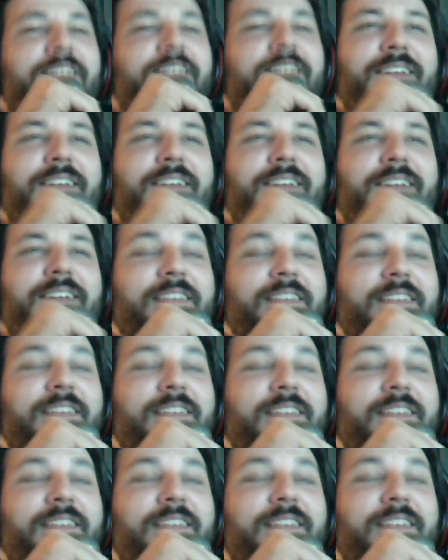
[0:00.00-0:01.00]
the cops
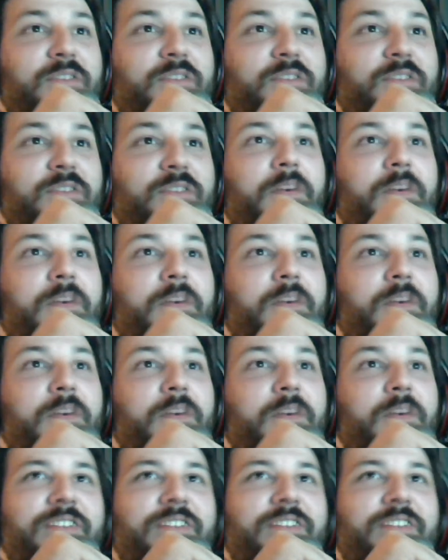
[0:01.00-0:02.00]
show up
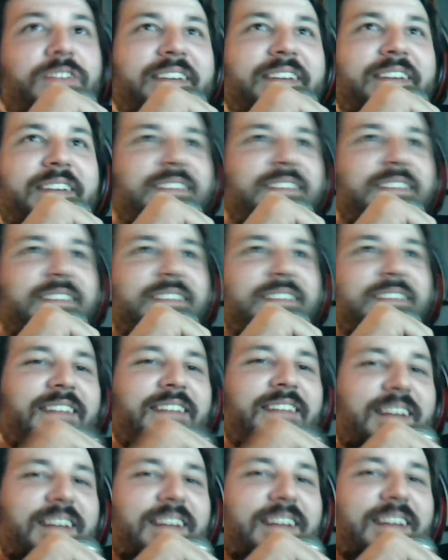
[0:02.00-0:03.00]
eventually, and
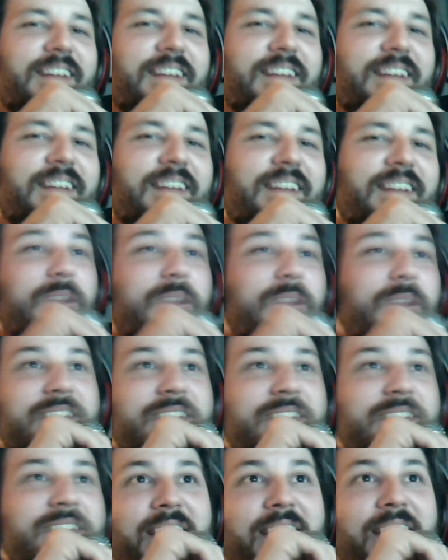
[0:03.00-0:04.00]
somebody's dead.
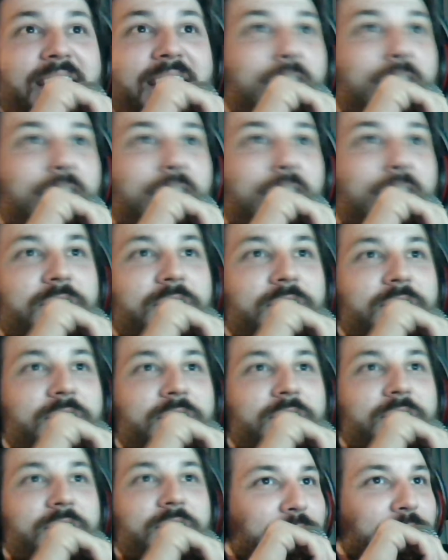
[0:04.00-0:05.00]
I won't say
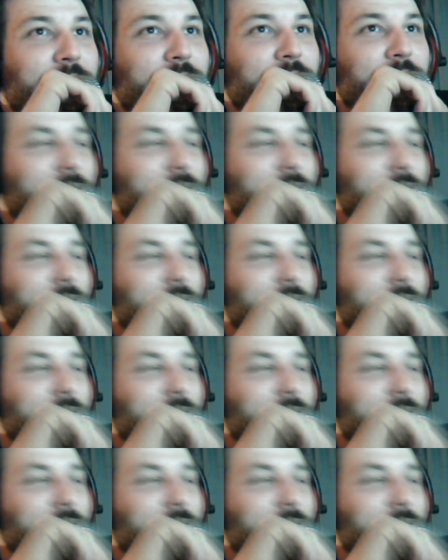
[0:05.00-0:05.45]
who.